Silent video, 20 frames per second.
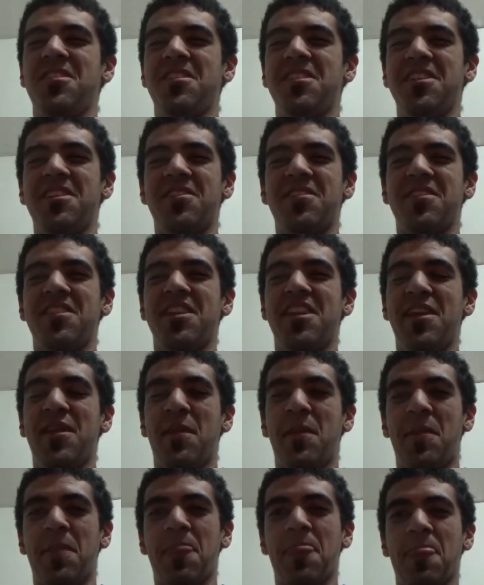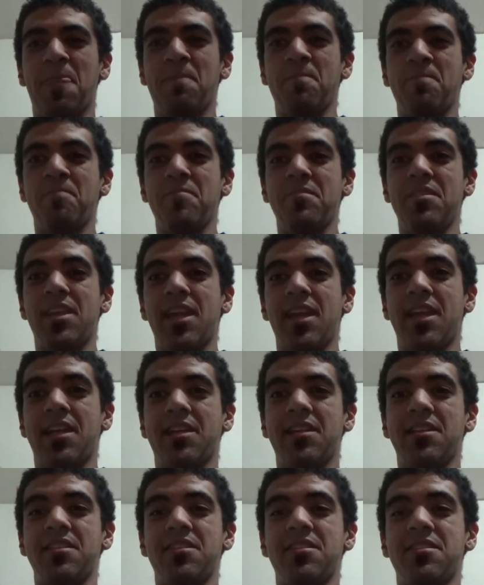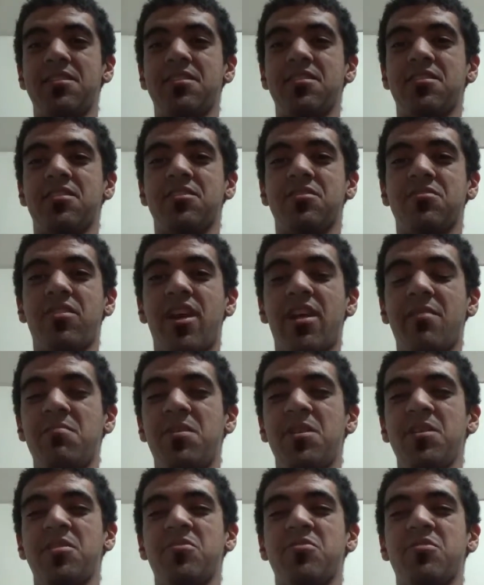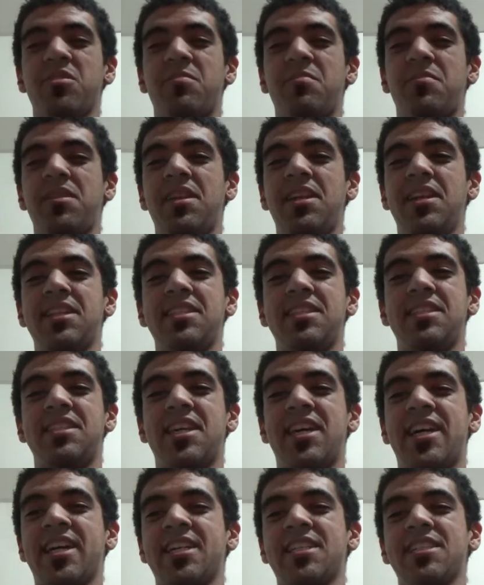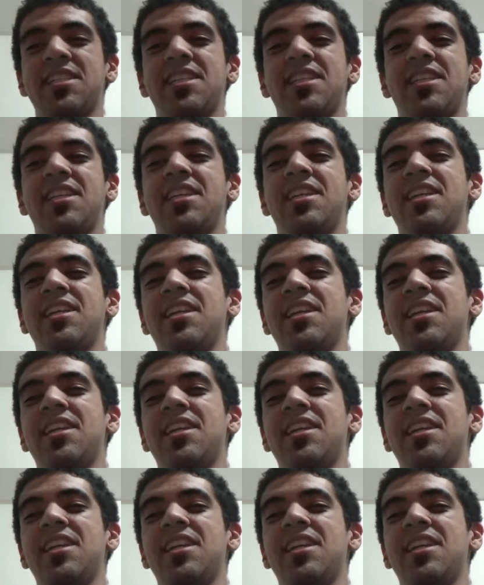literally, like, described my trip exactly.